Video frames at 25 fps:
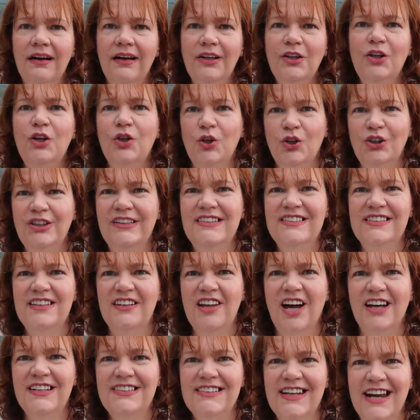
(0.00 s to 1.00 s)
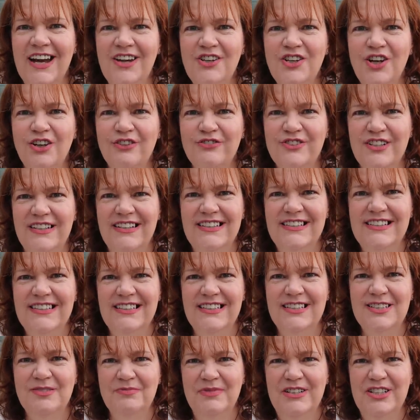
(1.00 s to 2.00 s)
You'll all need to lie down after
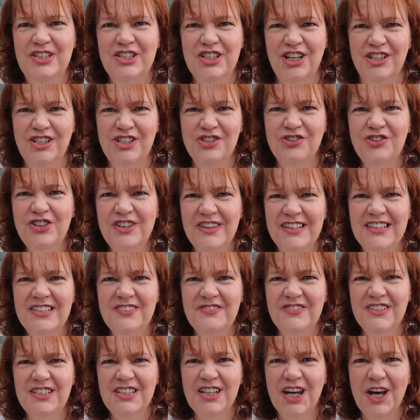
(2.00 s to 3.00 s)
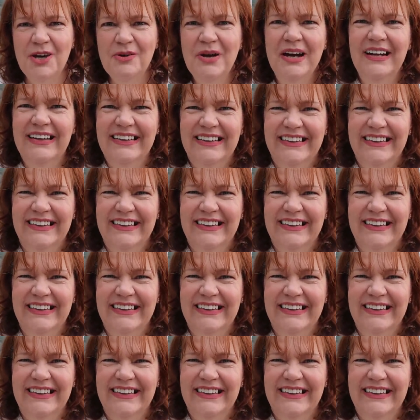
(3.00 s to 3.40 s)
listening to me chunter in this video.